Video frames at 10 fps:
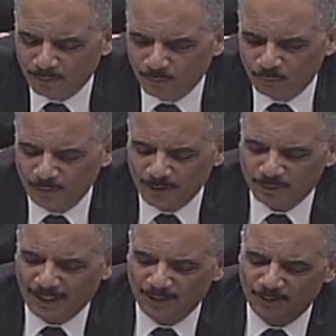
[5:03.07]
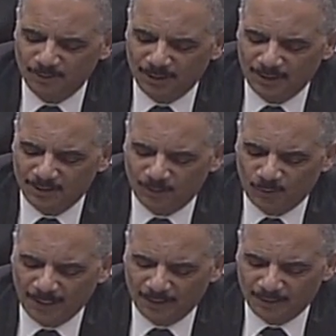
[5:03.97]
We try to do things in a
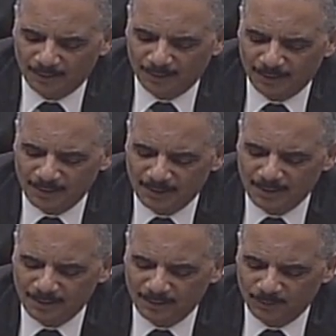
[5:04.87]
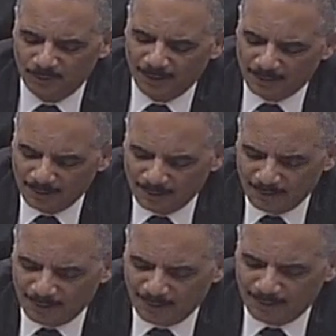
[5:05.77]
way that are consistent with
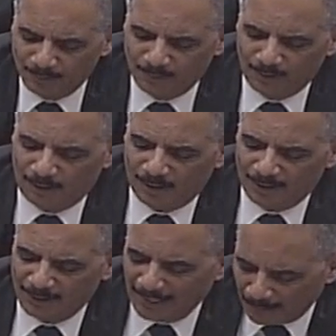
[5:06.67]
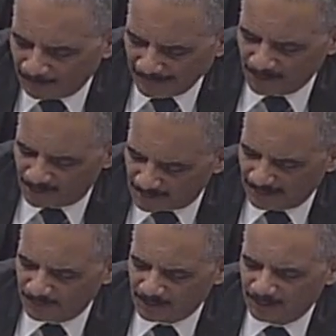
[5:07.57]
our obligations,
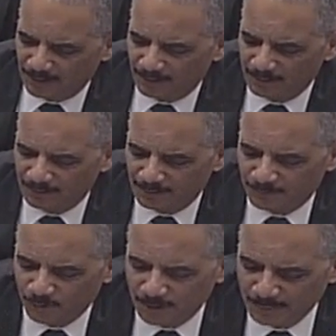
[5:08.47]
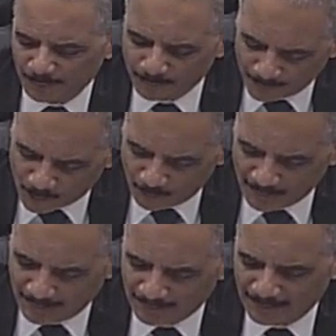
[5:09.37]
obviously, under the Fourth Amendment, but go
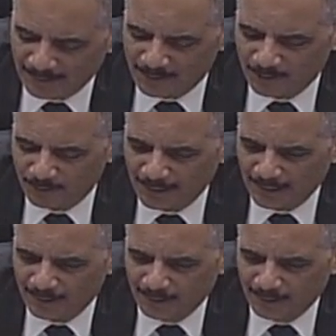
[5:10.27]
beyond that so that